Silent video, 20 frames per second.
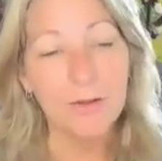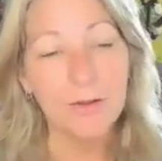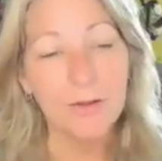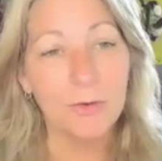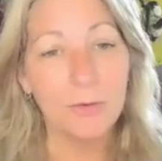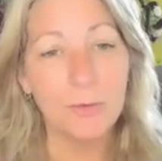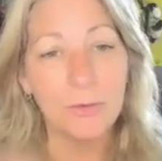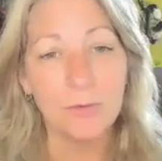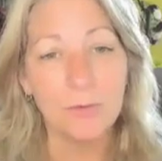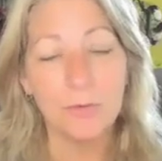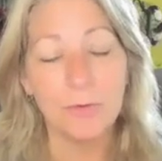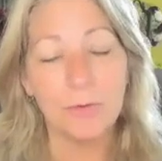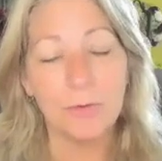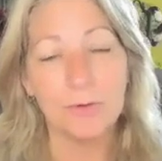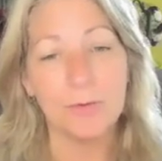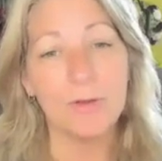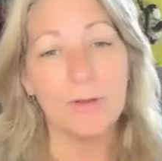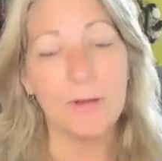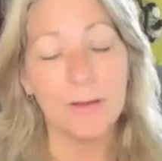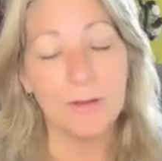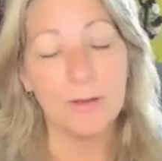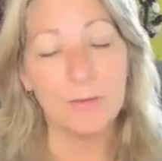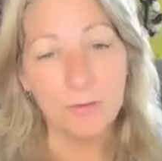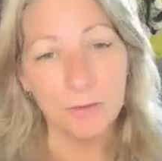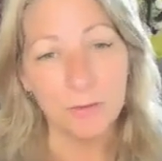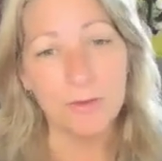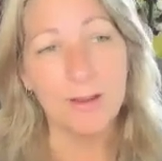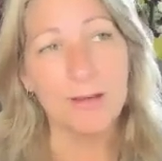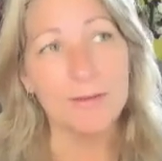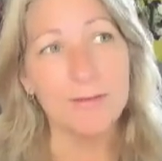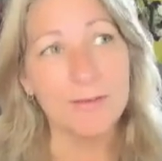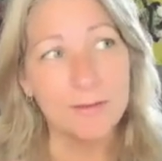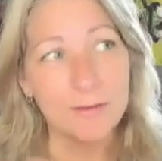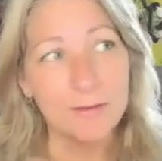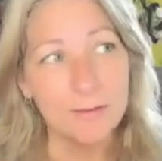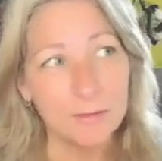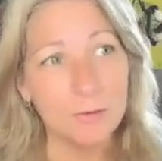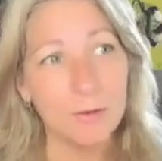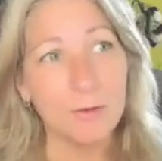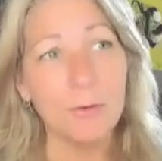It's
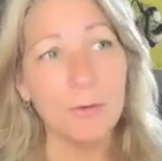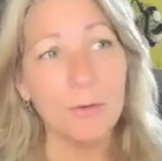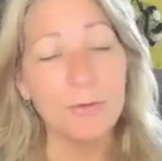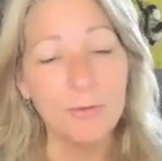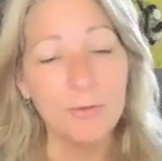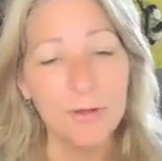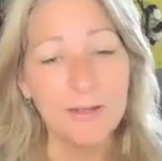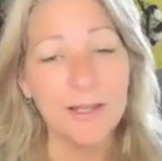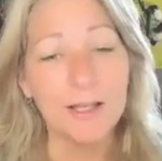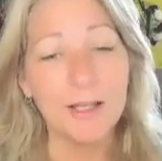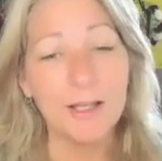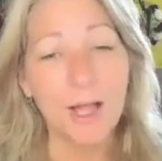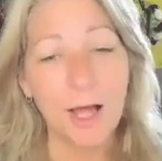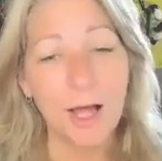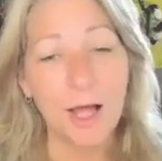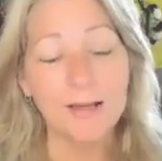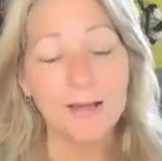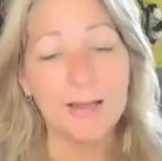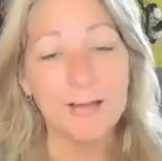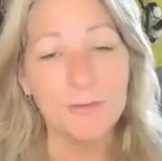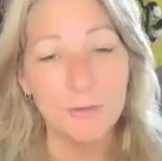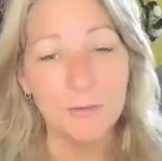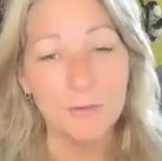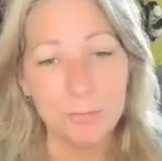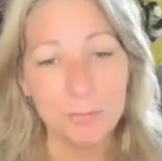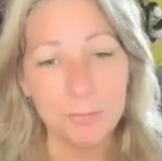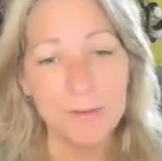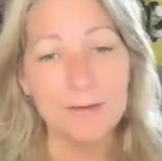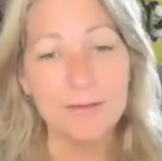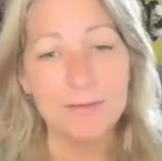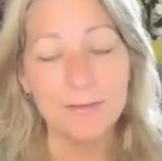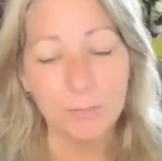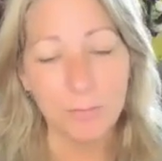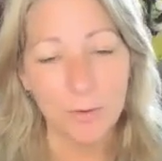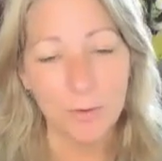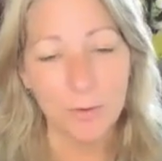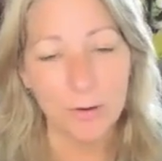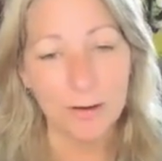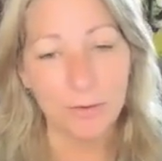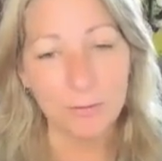losing the longing to be
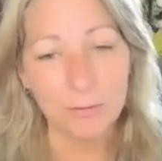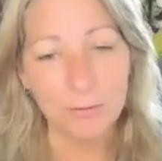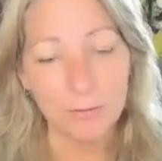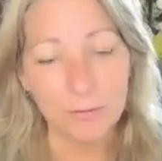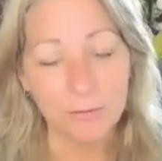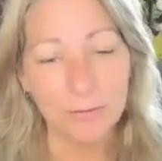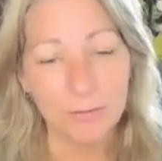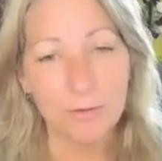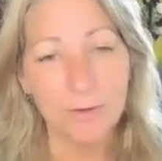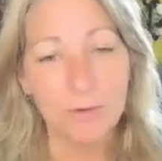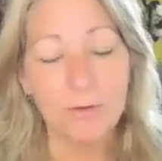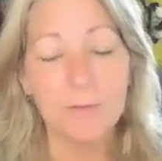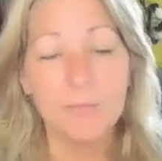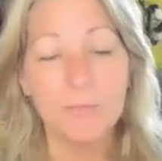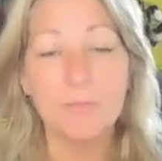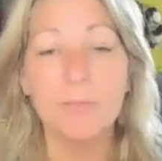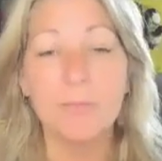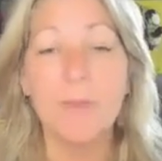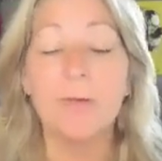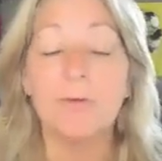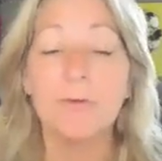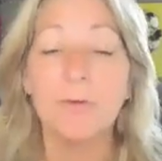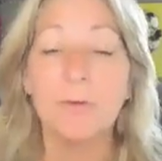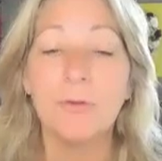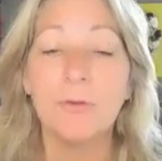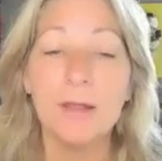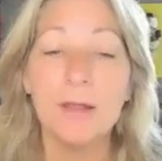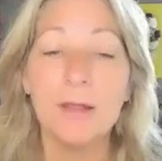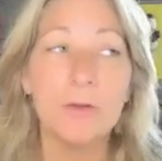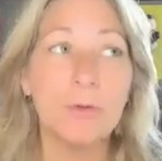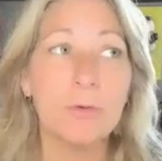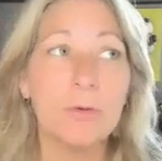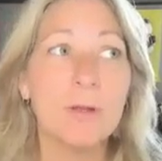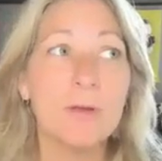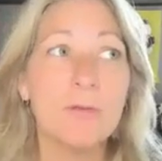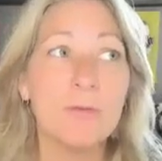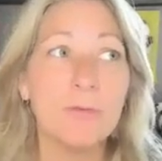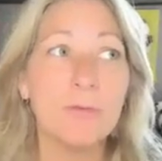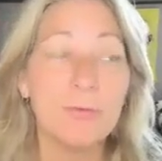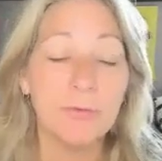somewhere else so that you
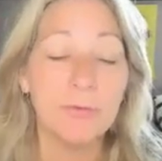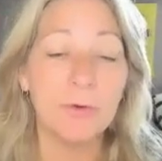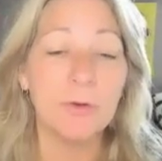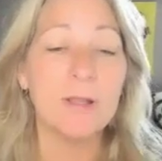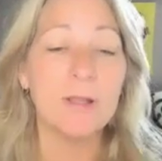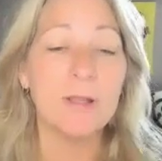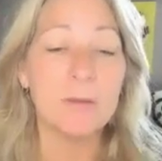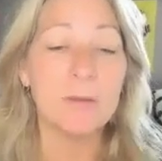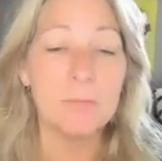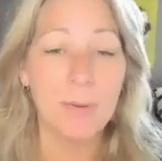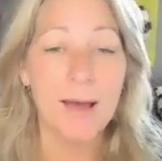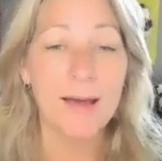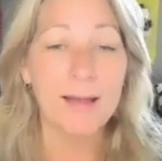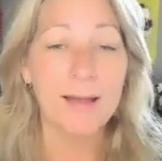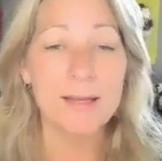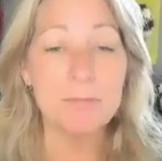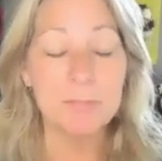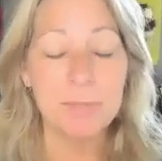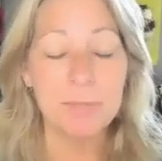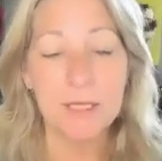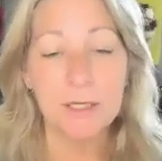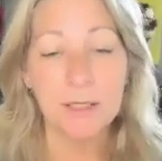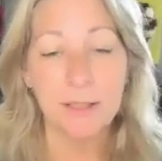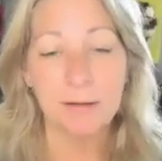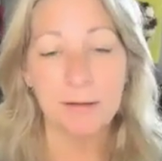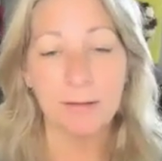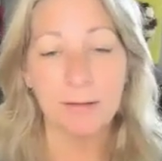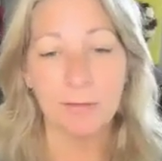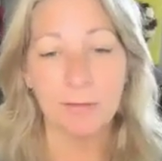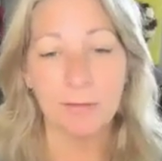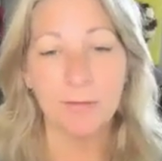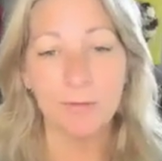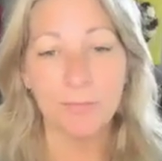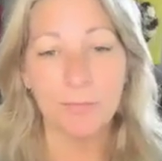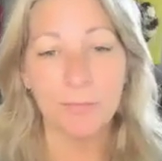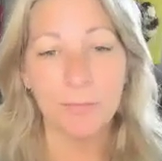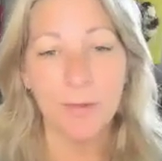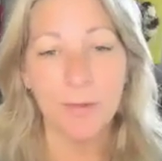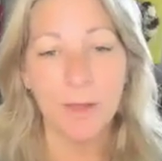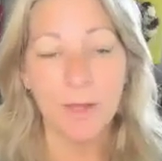can fully embody being here,
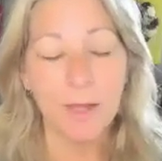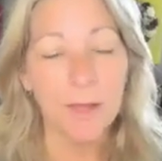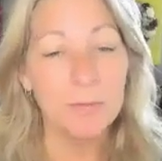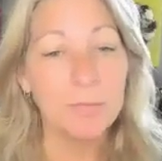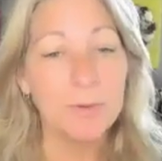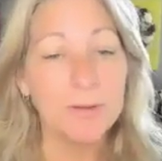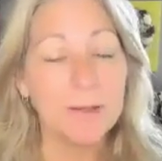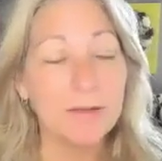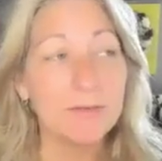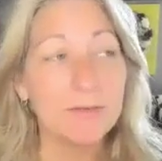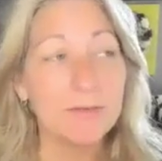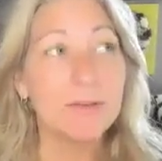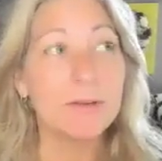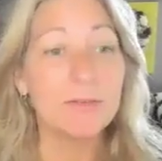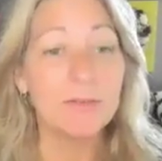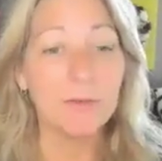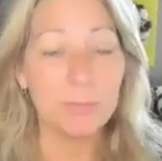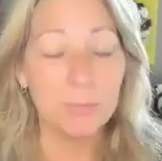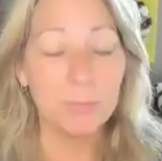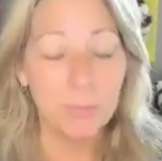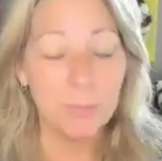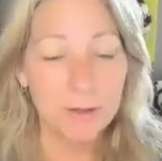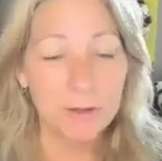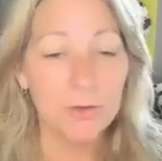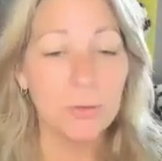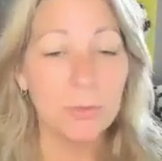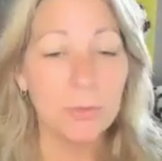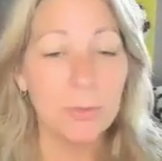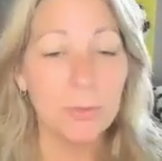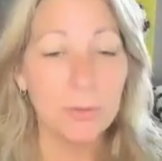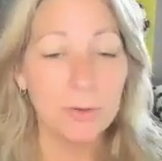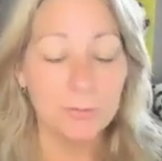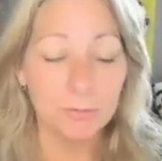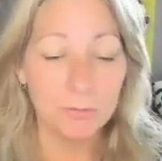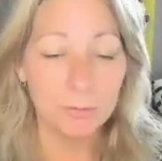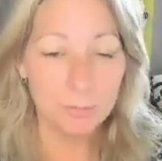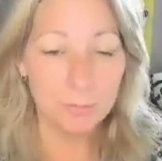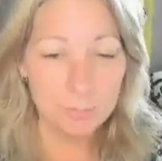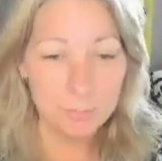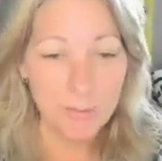because this is where you were
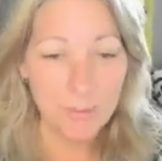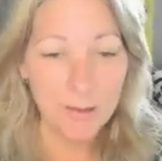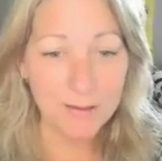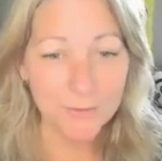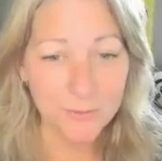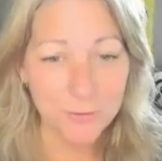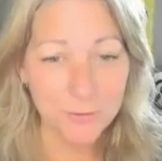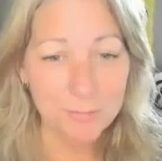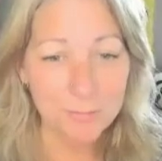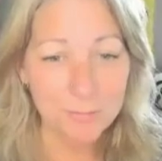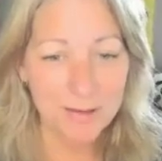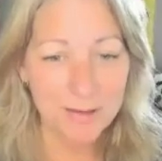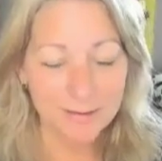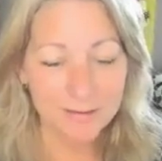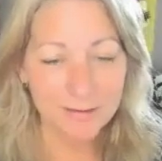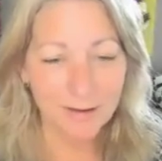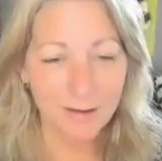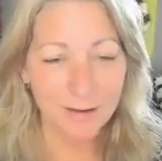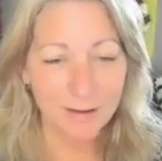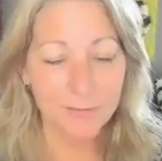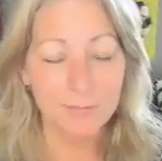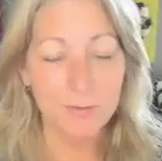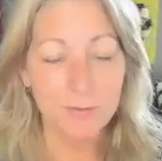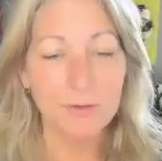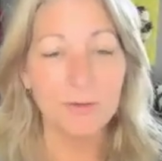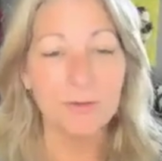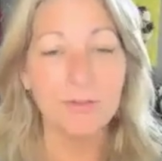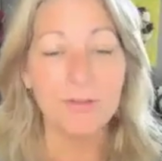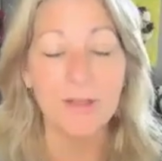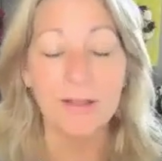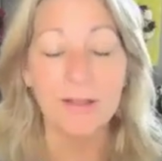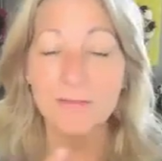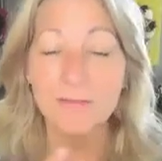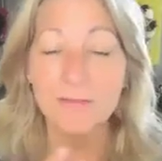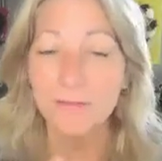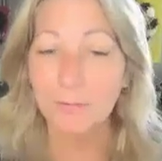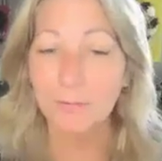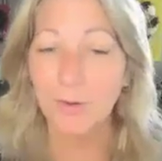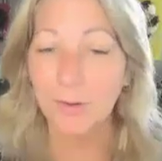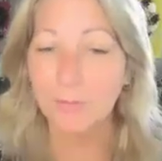meant to be. As much as that's
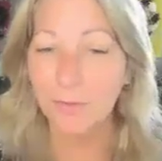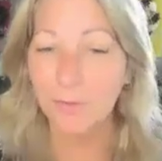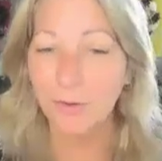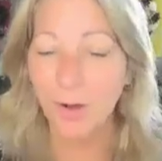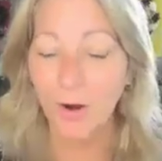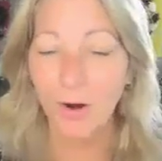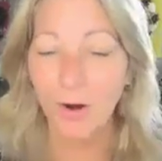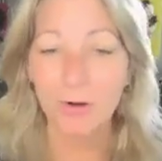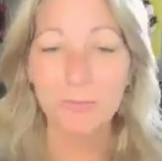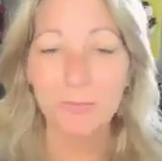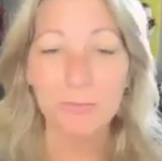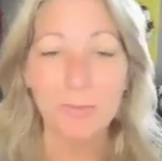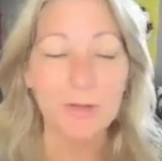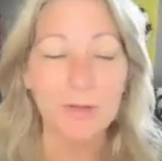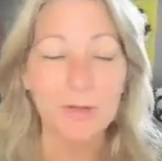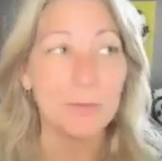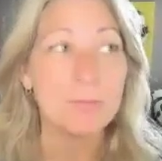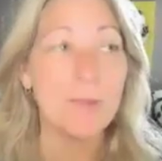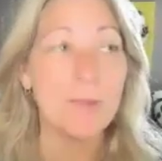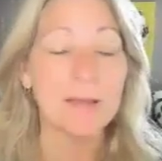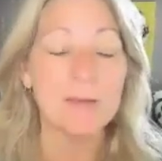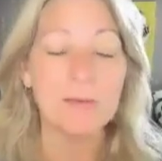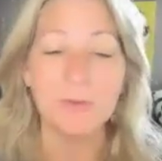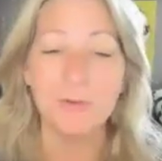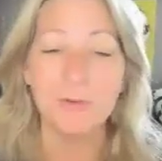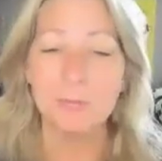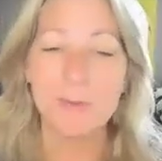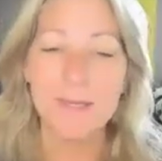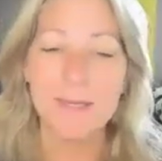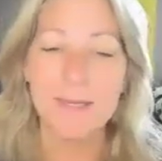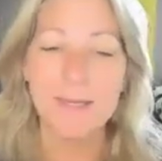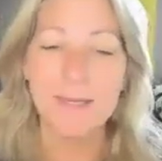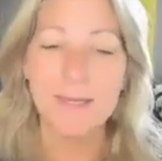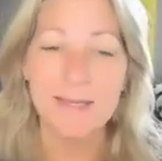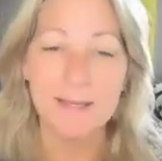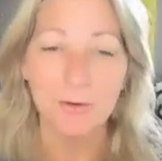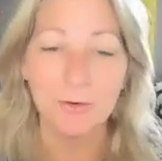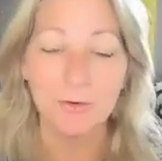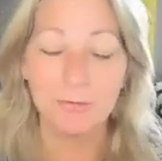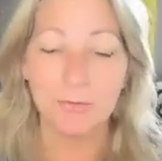sometimes hard, but you're meant to be
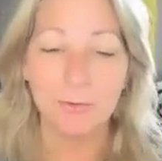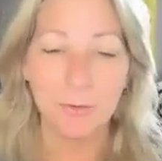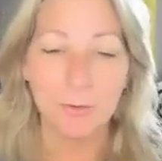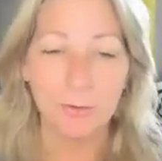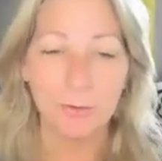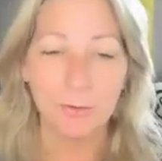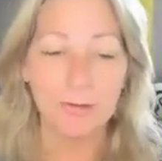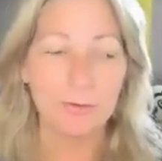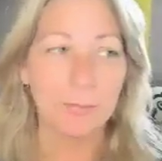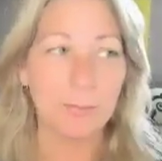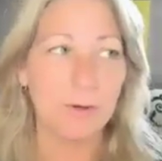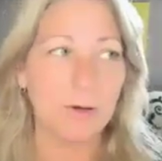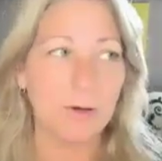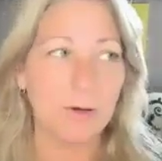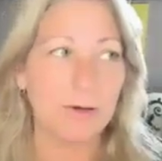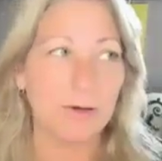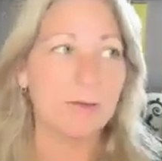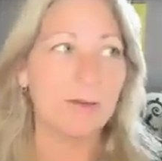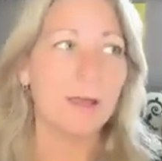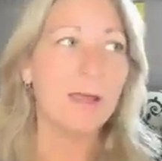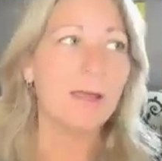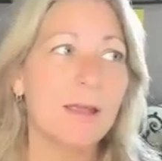here for an experience.